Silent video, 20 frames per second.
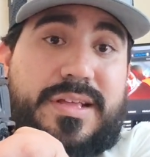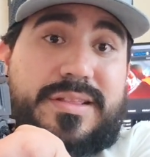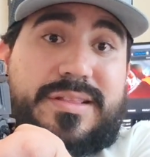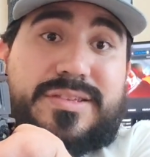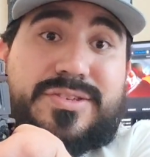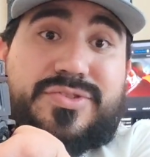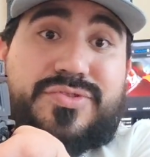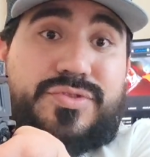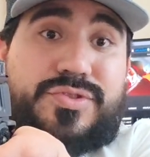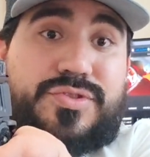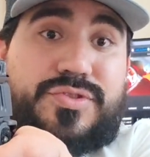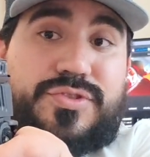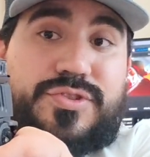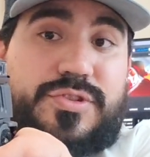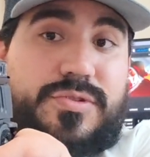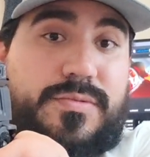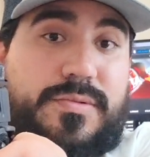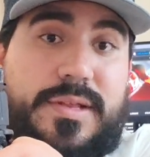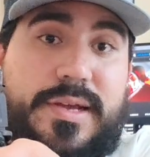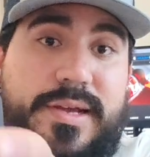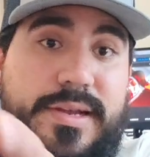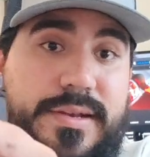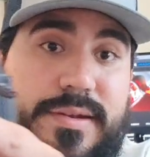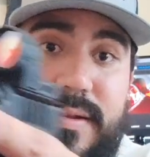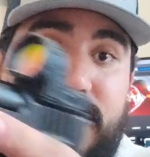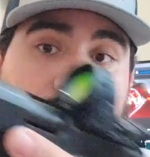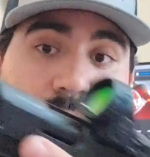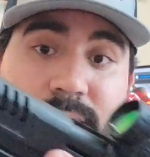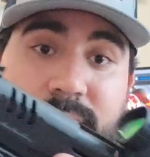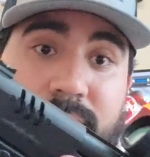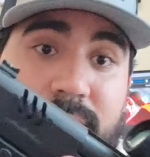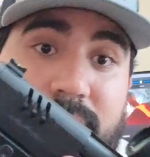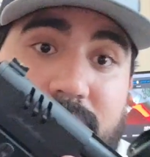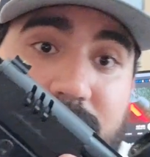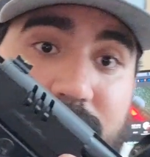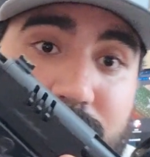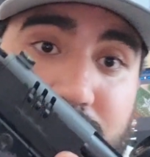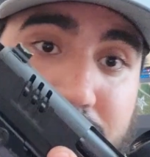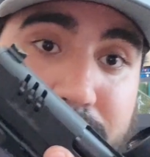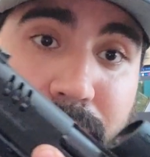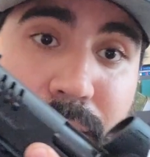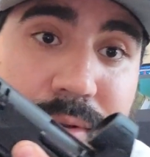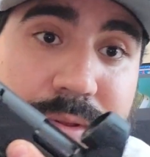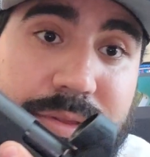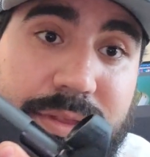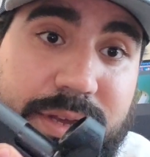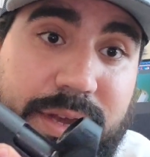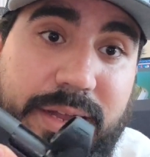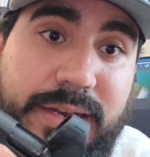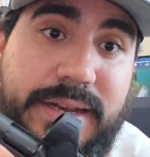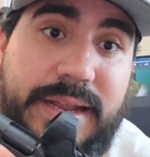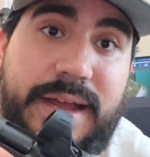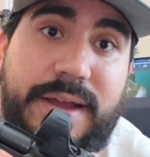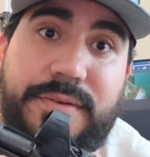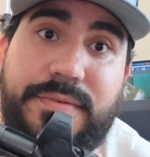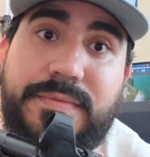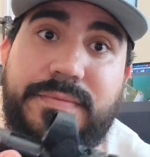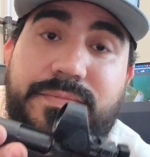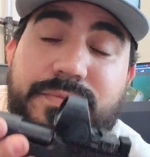This trigger's so light, you ain't pulling the gun down.